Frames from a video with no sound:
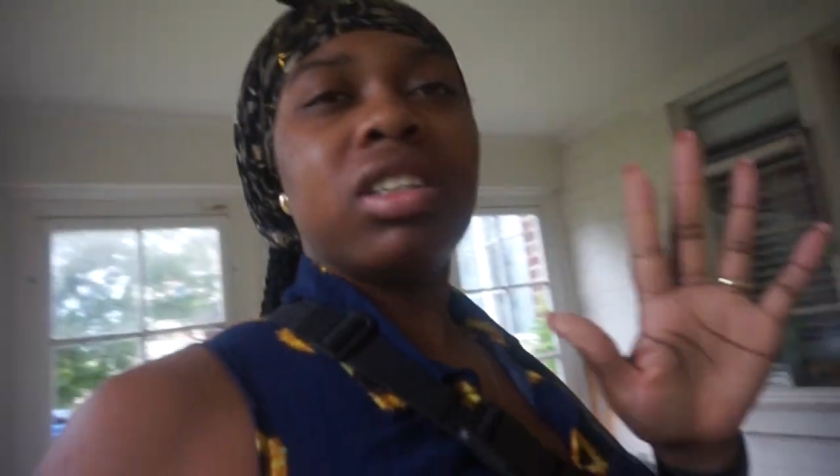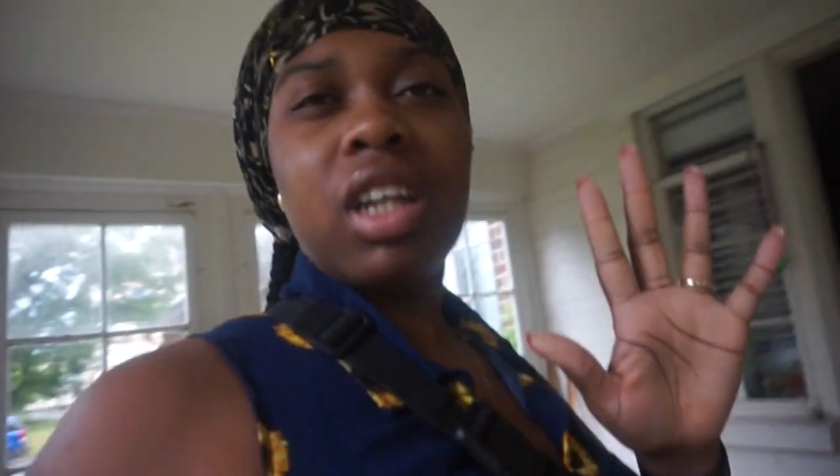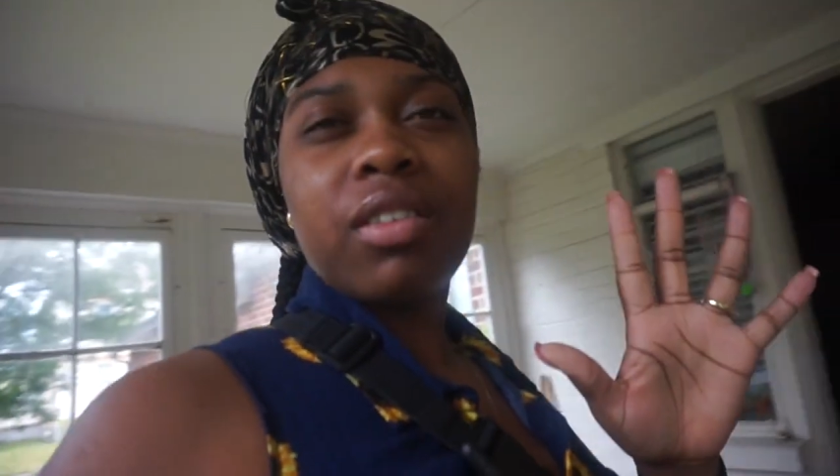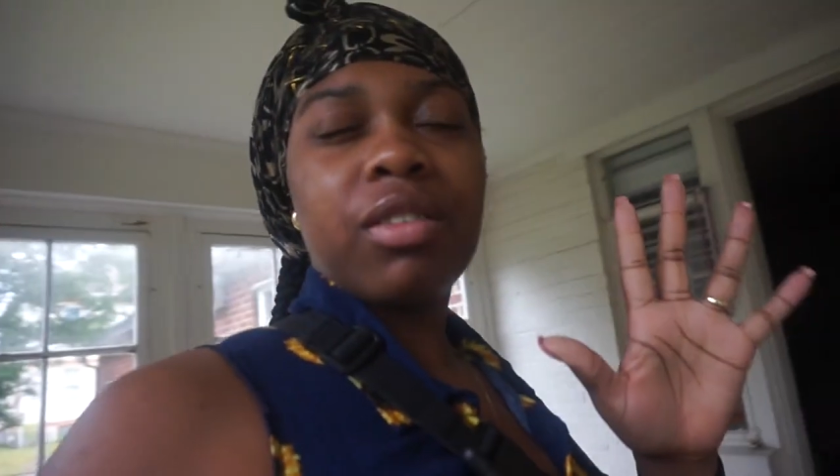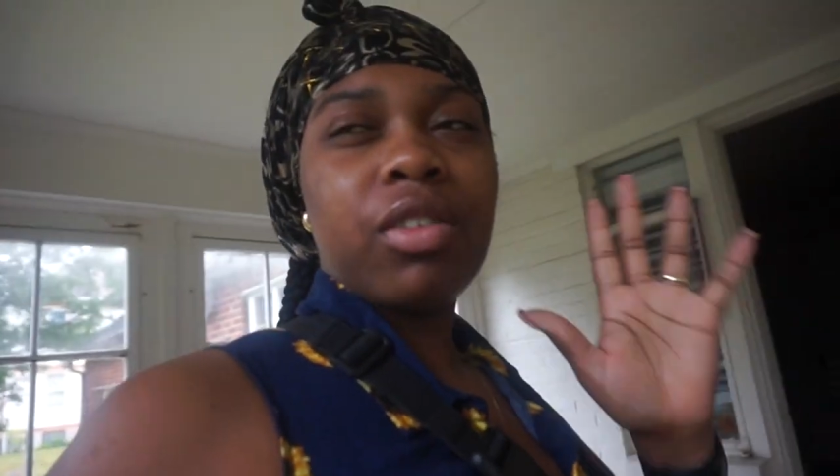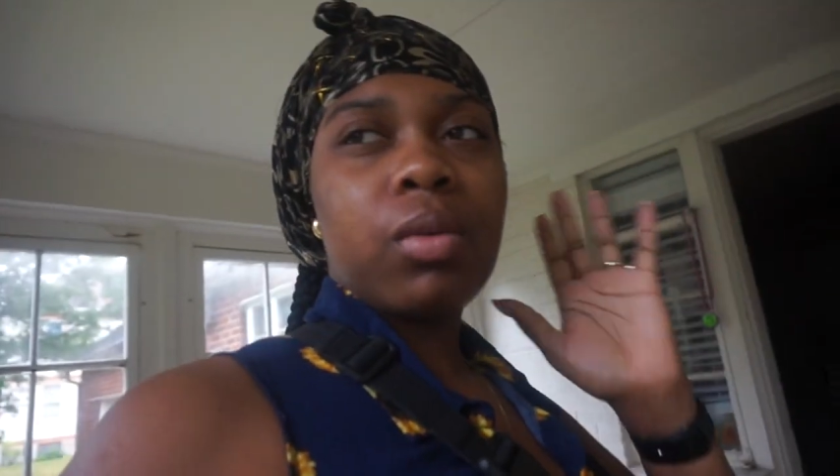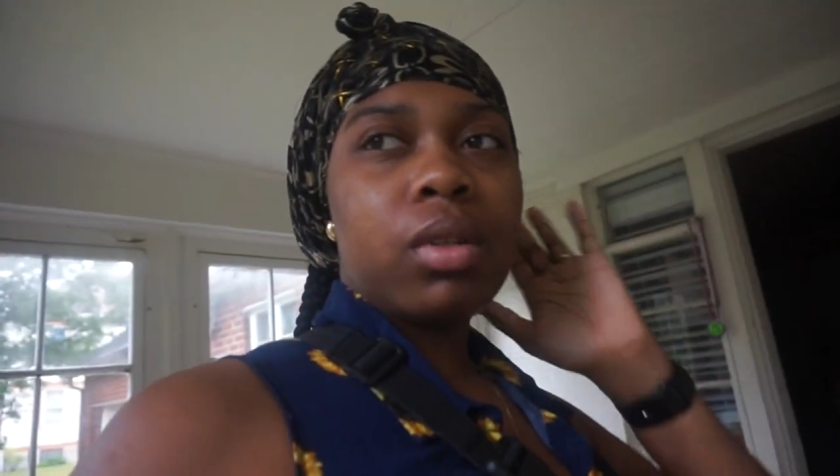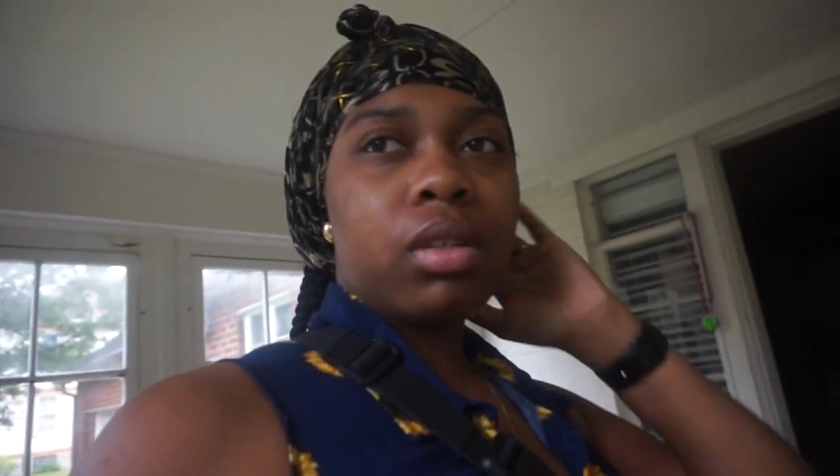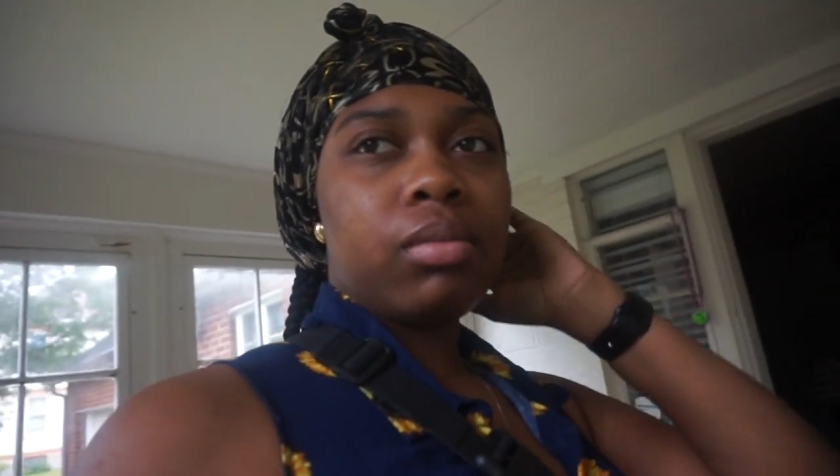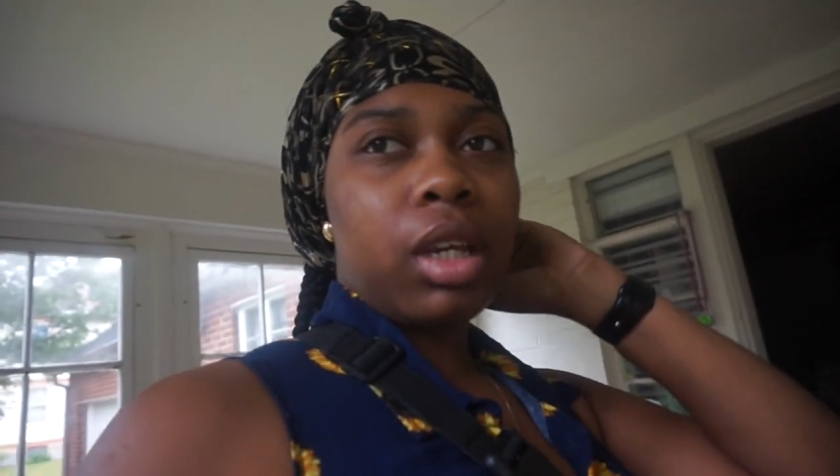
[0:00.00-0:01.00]
just got off the phone
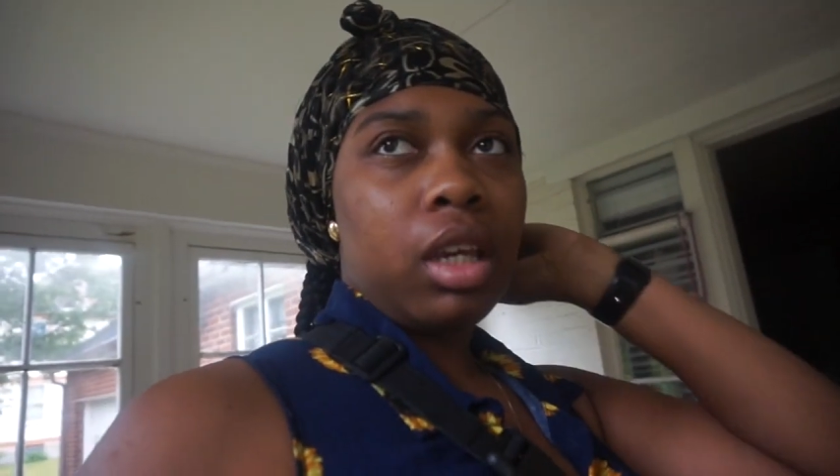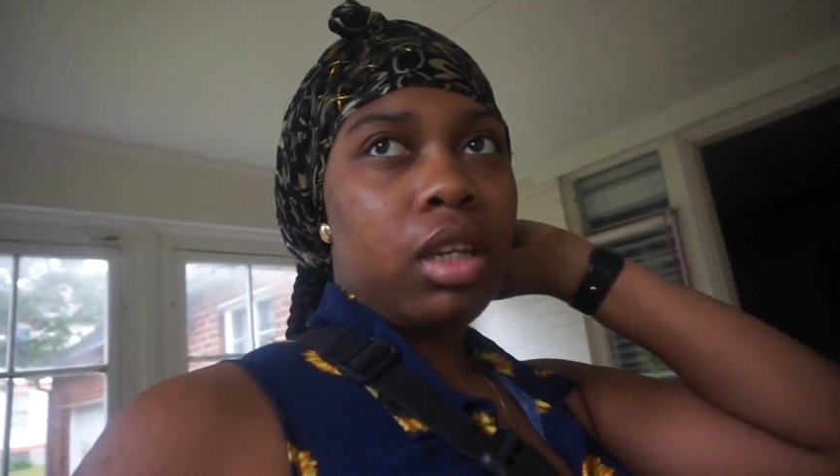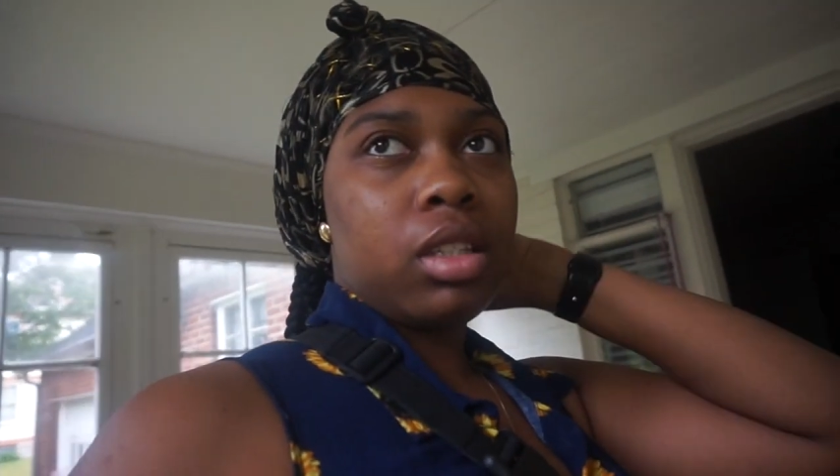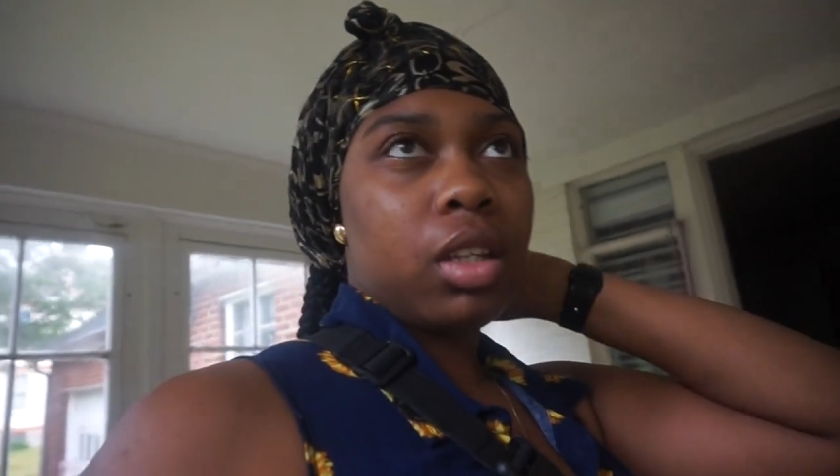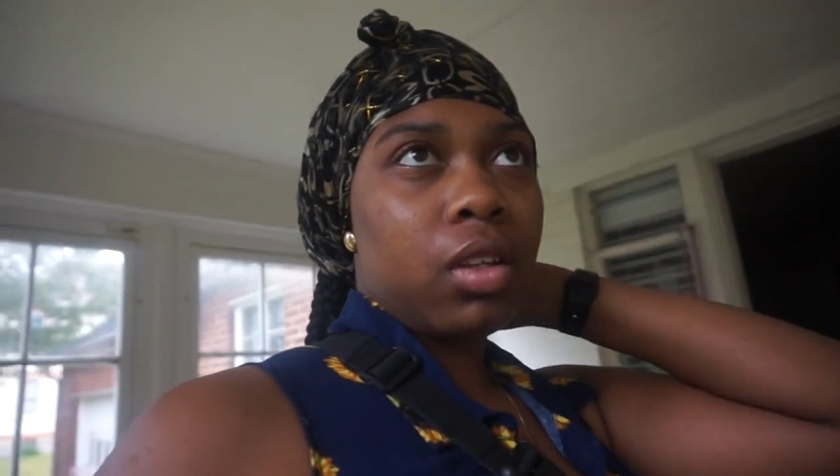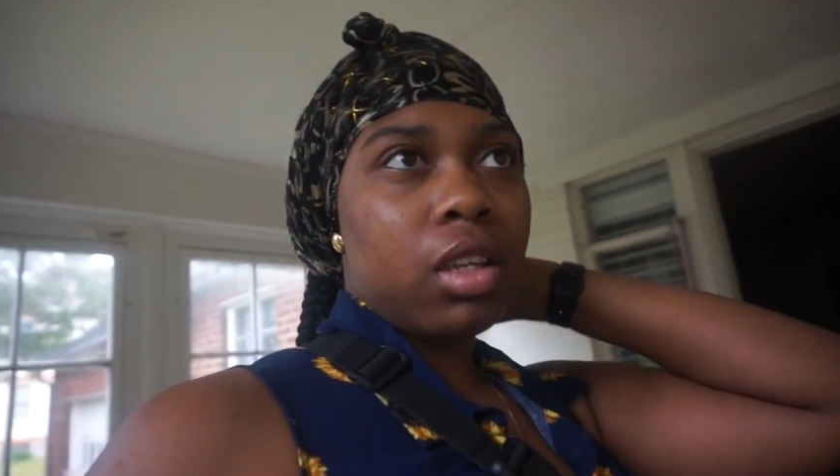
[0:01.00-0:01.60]
with him, and he still